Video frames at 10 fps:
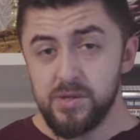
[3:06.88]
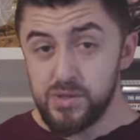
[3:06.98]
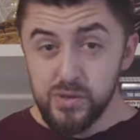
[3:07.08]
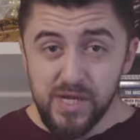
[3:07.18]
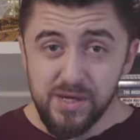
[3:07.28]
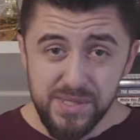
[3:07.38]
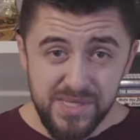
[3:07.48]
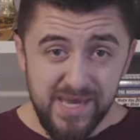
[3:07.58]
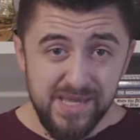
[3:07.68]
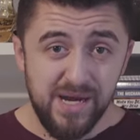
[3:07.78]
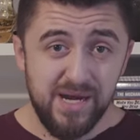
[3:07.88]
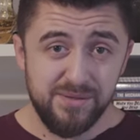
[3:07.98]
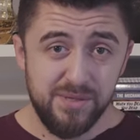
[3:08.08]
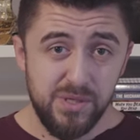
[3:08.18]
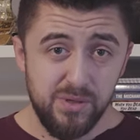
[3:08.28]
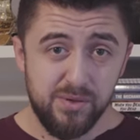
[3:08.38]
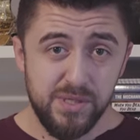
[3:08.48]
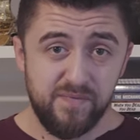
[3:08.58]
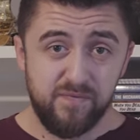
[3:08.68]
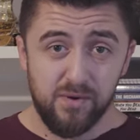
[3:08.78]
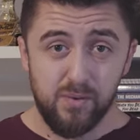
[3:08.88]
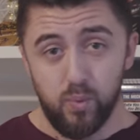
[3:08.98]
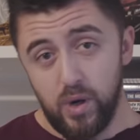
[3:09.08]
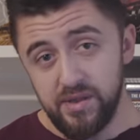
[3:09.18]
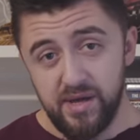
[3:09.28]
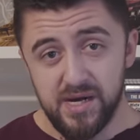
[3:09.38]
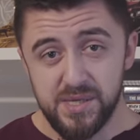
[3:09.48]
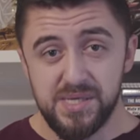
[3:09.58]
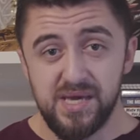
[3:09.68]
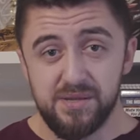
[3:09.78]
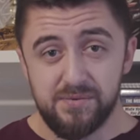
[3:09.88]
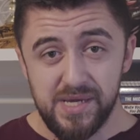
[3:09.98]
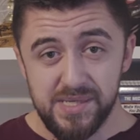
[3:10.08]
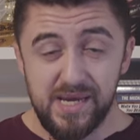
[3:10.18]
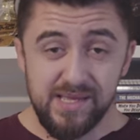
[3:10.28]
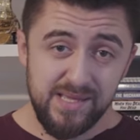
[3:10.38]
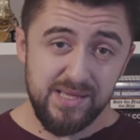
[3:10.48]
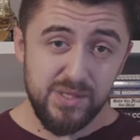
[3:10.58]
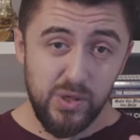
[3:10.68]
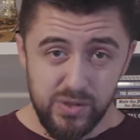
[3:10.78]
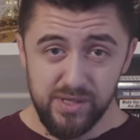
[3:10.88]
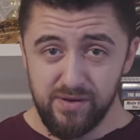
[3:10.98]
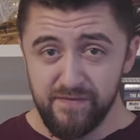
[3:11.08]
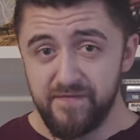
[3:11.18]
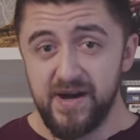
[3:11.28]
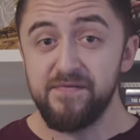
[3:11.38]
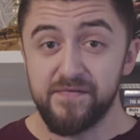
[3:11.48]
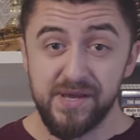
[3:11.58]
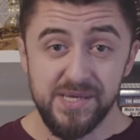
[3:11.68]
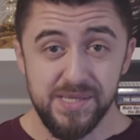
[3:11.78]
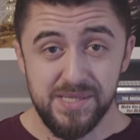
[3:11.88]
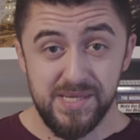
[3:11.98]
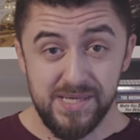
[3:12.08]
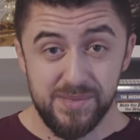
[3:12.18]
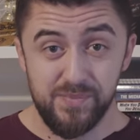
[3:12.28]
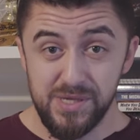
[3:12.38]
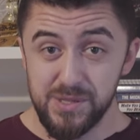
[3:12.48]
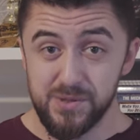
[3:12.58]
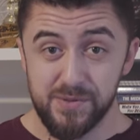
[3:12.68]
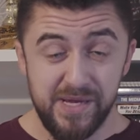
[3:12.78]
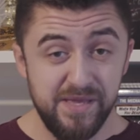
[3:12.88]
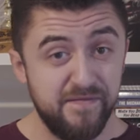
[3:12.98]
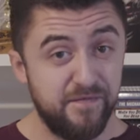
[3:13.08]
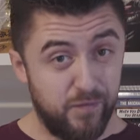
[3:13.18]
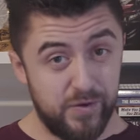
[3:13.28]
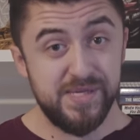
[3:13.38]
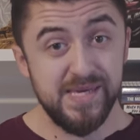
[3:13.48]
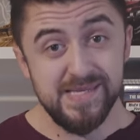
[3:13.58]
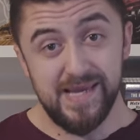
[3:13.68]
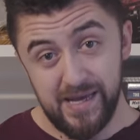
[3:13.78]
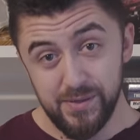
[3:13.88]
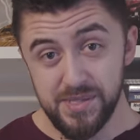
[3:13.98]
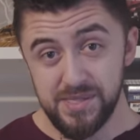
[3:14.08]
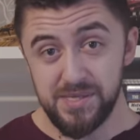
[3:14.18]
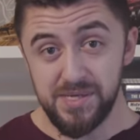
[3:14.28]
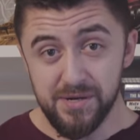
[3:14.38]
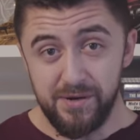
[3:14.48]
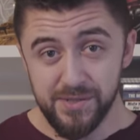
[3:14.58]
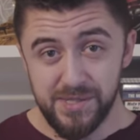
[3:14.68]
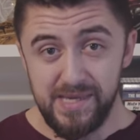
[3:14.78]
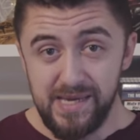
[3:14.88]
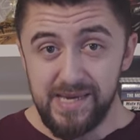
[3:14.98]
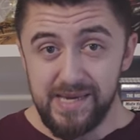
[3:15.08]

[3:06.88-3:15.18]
So 2,800 euros for one RCN race. I did a total of five races. This means already 14,000 euros